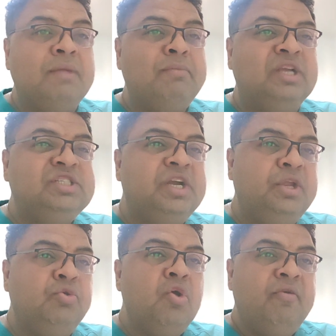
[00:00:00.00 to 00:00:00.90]

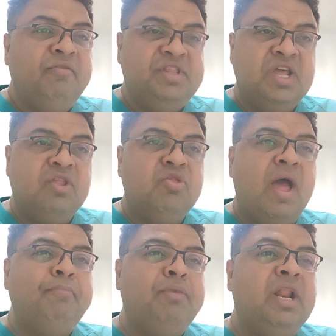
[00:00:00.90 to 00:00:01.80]
mentioned you with the
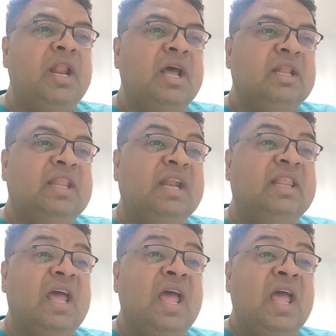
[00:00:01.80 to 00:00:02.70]
example,
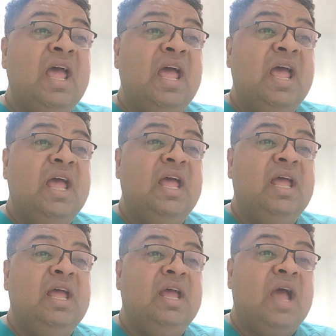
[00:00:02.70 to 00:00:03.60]
that the
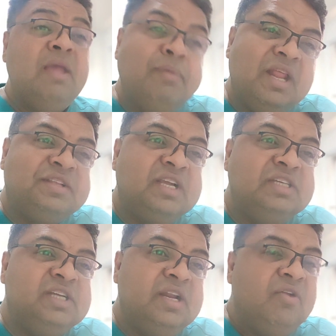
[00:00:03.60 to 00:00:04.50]

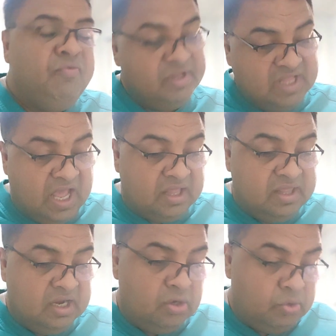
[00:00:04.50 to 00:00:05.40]
hyperextension with the
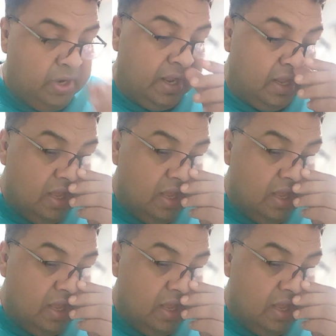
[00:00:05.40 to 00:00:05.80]
axial loading.